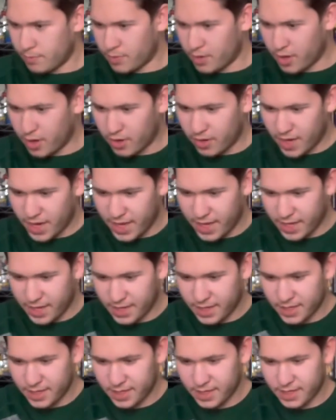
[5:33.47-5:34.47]
All right.
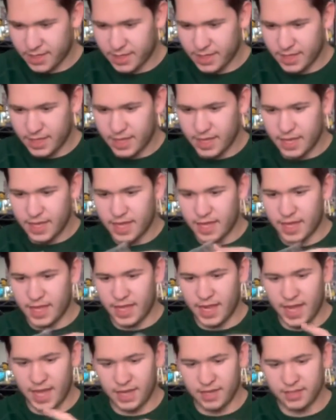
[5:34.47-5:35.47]

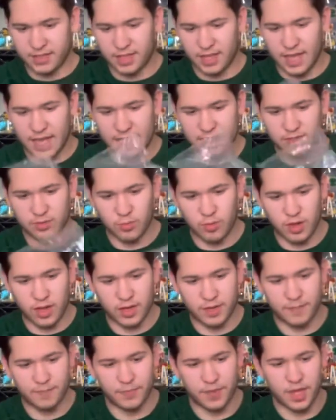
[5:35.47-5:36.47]
And yeah, here's the last
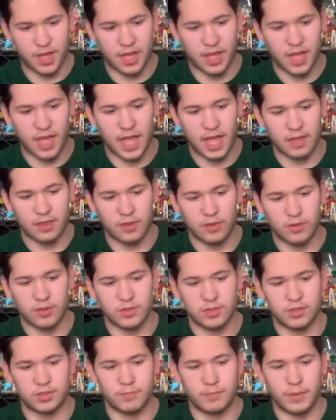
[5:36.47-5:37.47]
one. Uh, got
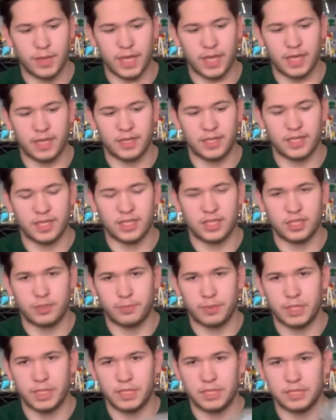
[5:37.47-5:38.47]
those big dish
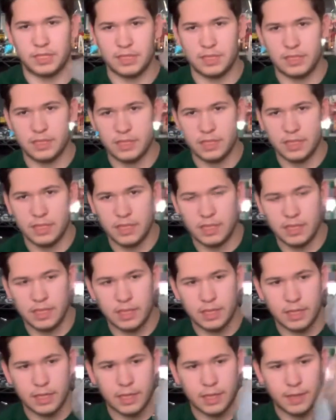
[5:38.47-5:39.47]
pieces.
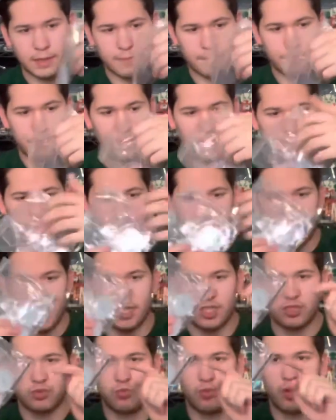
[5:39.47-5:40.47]
And
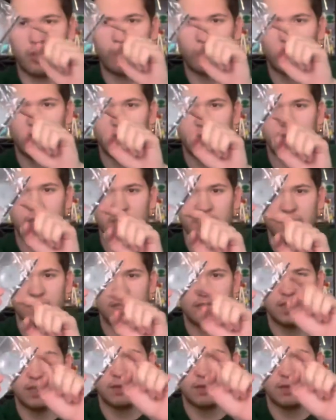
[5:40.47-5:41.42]
then just one more of these